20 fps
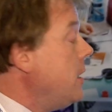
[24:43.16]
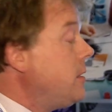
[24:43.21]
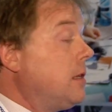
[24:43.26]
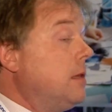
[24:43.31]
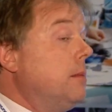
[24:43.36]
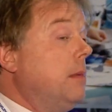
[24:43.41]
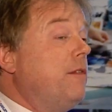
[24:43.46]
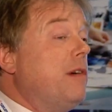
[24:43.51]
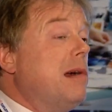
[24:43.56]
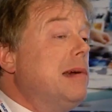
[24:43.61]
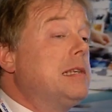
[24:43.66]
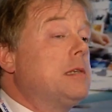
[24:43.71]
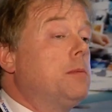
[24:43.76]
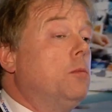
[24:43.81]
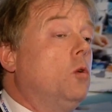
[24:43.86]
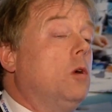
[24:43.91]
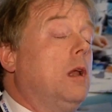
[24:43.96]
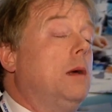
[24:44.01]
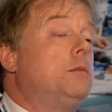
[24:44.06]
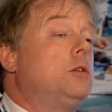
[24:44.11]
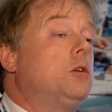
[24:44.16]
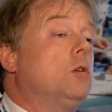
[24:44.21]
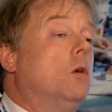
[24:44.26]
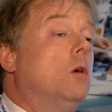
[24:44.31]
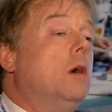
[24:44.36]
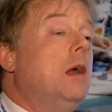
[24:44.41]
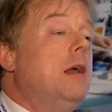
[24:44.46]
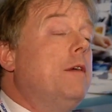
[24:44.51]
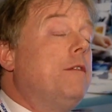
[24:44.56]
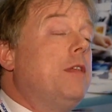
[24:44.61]
most of them are very small, I'm sure,
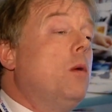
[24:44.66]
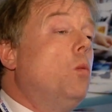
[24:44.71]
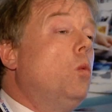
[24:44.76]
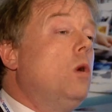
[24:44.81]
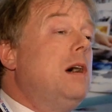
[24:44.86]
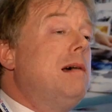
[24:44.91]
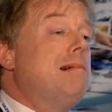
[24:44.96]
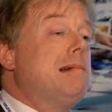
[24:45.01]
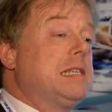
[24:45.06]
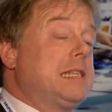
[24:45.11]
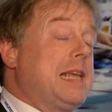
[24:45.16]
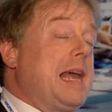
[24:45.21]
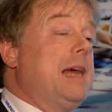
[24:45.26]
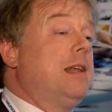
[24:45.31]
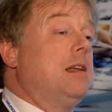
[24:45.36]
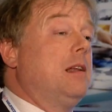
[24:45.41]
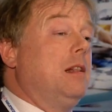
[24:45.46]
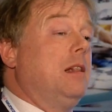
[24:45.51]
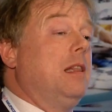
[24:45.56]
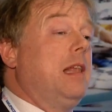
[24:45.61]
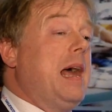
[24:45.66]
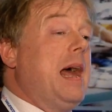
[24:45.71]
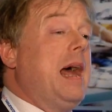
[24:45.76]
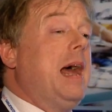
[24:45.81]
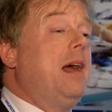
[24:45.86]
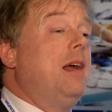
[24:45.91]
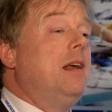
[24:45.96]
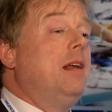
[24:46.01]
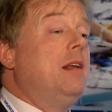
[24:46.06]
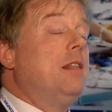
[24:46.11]
if there were a scandal
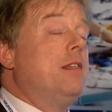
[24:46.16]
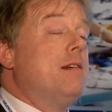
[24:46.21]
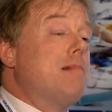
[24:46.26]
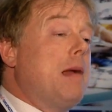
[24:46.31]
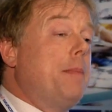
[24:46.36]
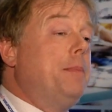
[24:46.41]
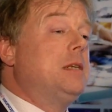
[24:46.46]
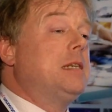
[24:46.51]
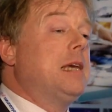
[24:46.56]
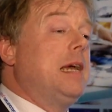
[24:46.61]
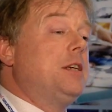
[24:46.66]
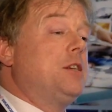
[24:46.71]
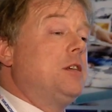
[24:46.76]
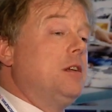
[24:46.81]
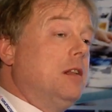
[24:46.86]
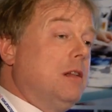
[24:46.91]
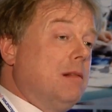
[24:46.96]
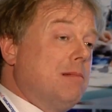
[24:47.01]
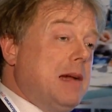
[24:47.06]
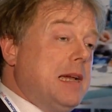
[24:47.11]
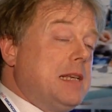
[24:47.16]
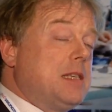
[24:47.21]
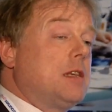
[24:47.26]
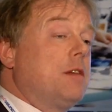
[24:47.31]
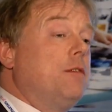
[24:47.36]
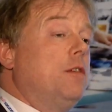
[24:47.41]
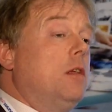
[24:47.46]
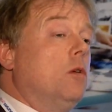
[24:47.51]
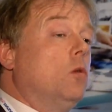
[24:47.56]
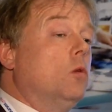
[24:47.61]
there, the reputational
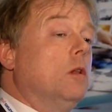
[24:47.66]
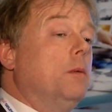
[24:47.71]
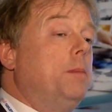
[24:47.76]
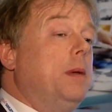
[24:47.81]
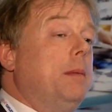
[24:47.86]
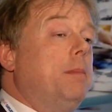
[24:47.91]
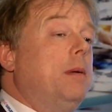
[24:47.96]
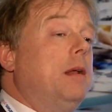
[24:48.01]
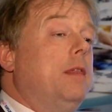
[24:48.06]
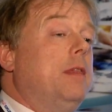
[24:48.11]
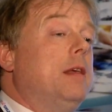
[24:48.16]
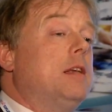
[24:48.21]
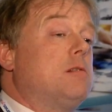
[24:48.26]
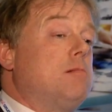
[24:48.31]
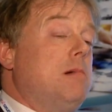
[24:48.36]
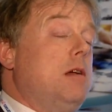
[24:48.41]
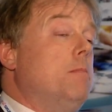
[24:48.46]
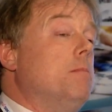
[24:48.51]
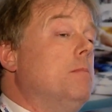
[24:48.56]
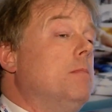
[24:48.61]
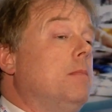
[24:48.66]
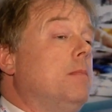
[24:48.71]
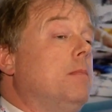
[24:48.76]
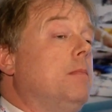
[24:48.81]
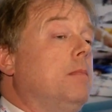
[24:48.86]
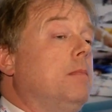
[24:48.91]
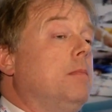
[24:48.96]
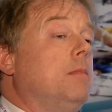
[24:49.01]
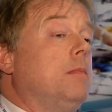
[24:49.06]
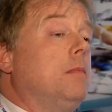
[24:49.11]
risk for all the people in this room.
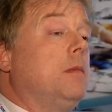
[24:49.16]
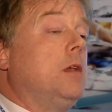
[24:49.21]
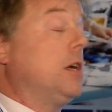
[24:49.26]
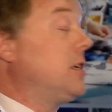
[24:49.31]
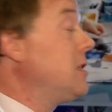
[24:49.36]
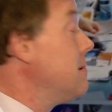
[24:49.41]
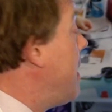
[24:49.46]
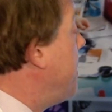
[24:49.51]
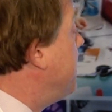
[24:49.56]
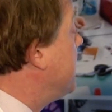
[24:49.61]
Because the